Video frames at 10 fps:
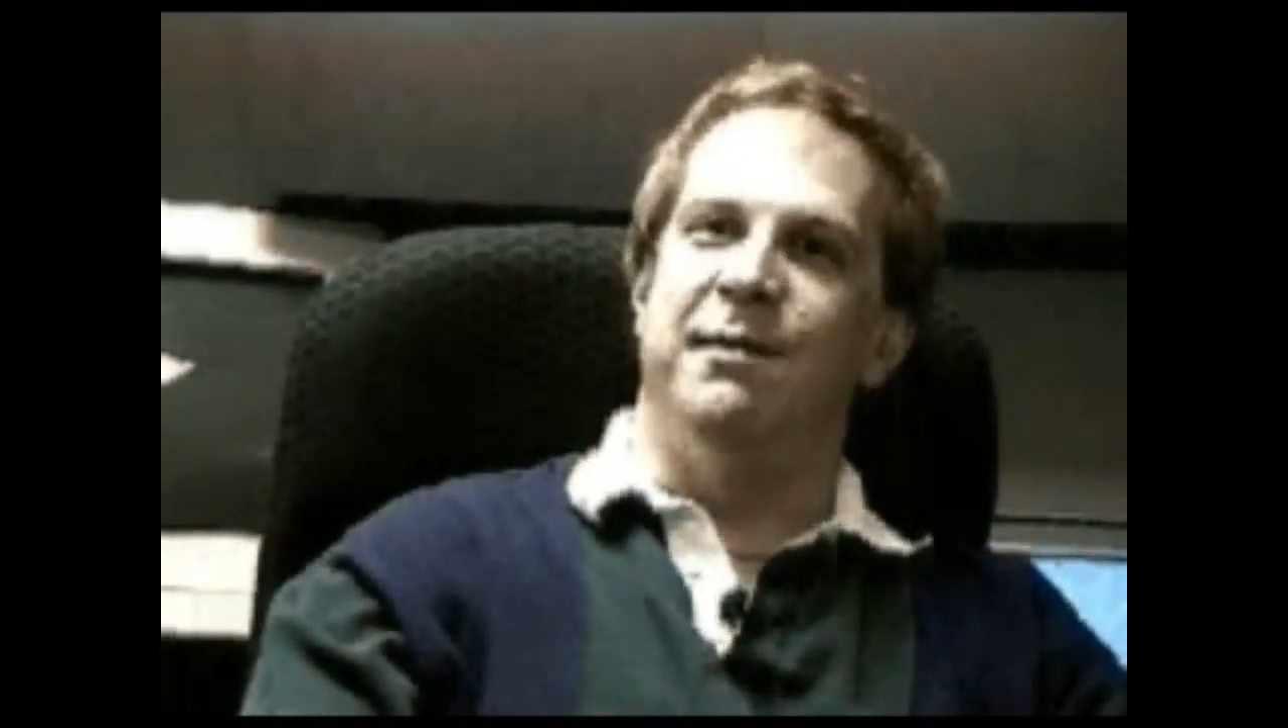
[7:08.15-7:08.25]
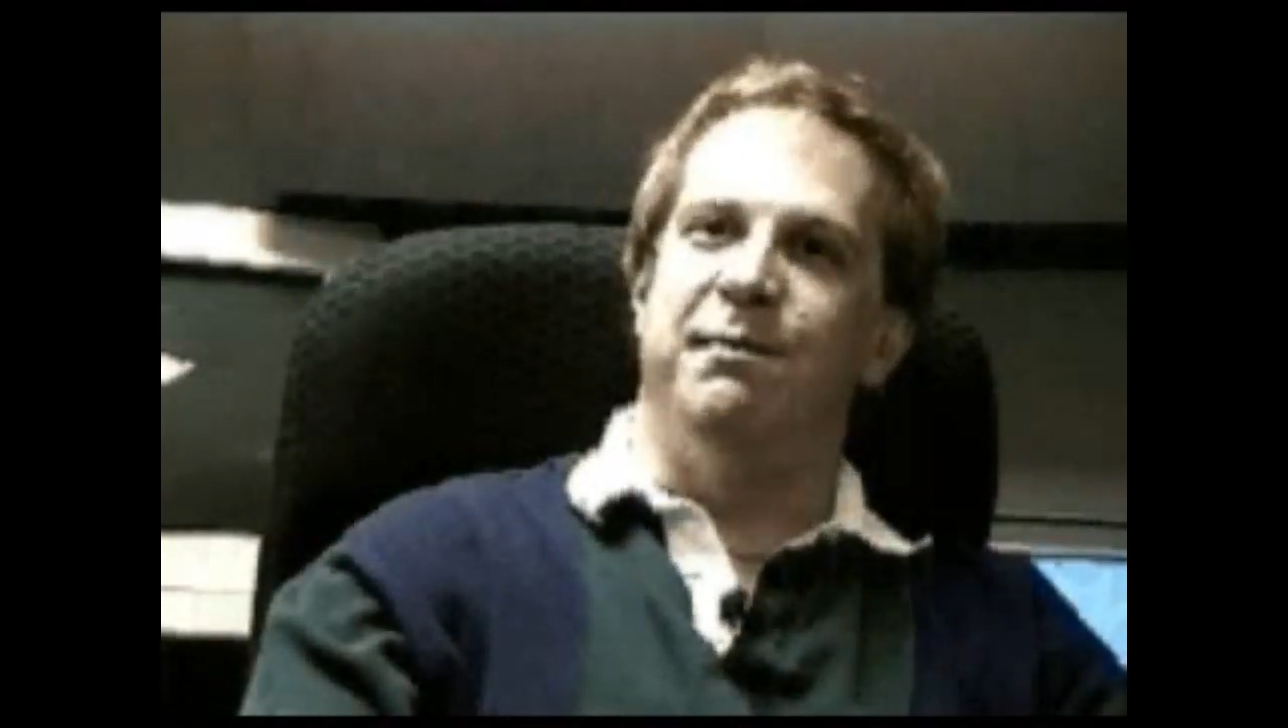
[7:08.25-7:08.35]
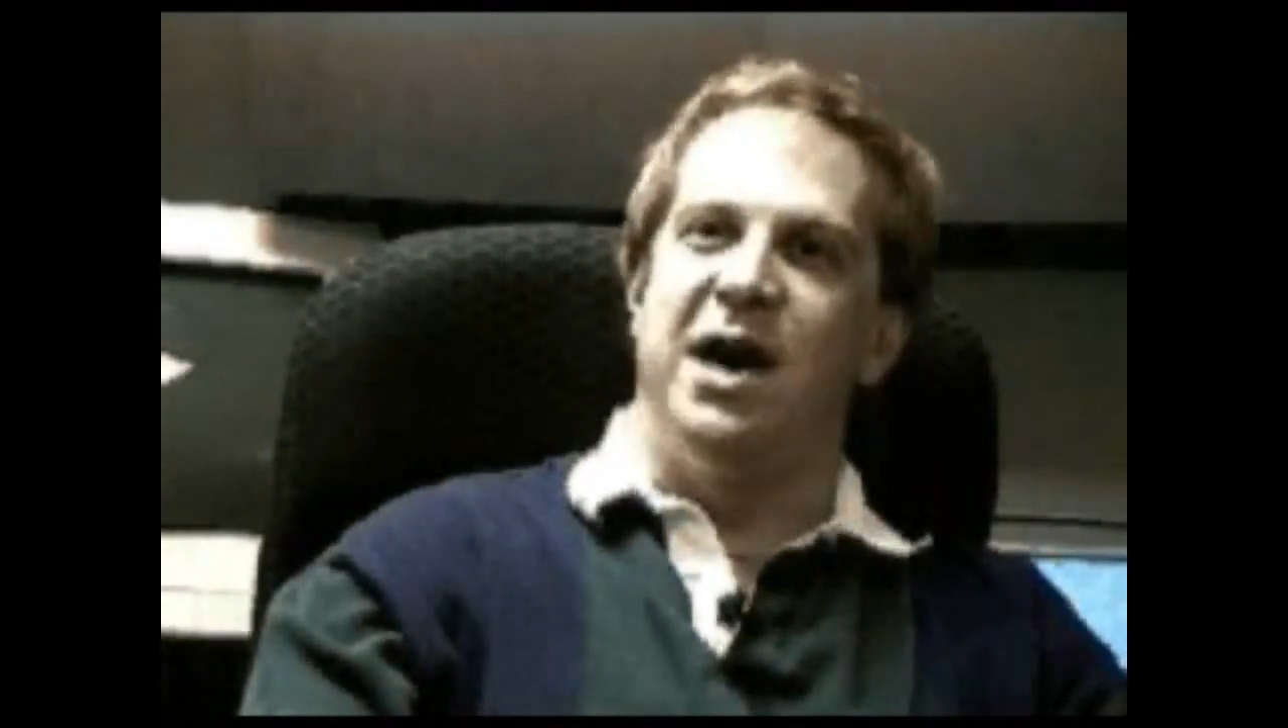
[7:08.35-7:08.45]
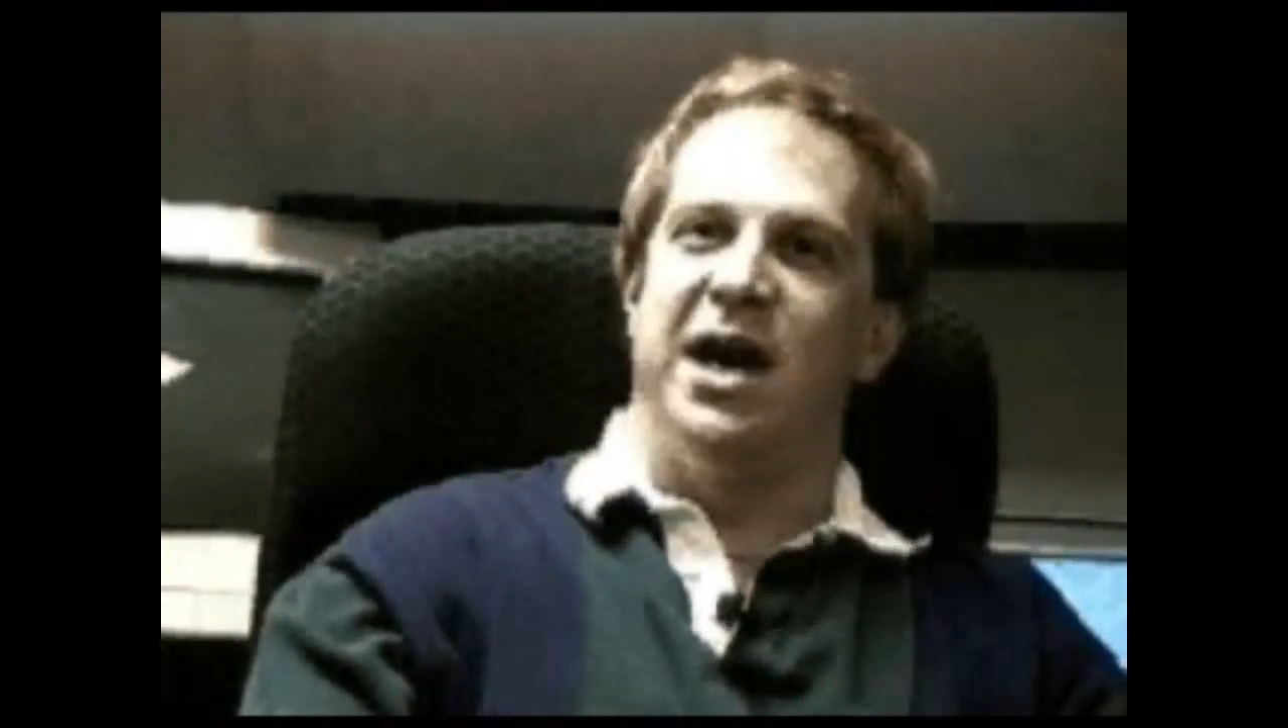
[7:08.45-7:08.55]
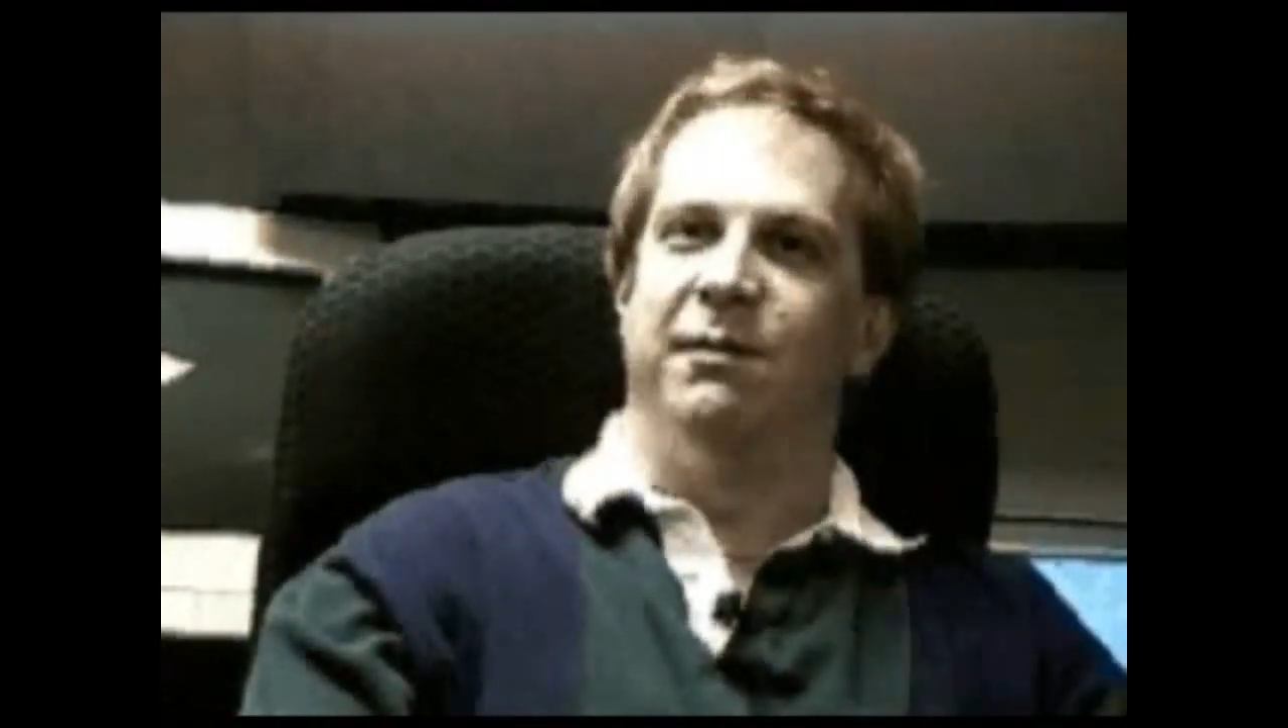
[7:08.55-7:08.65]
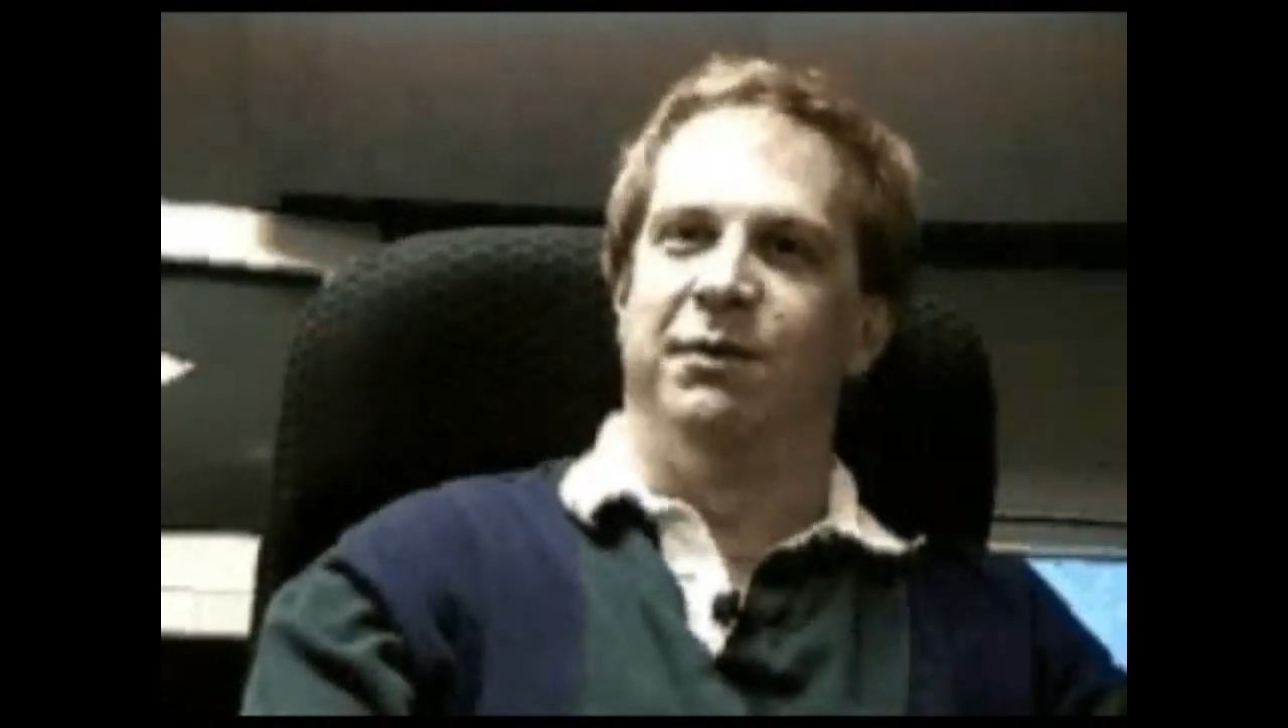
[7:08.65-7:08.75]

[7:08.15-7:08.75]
Pocket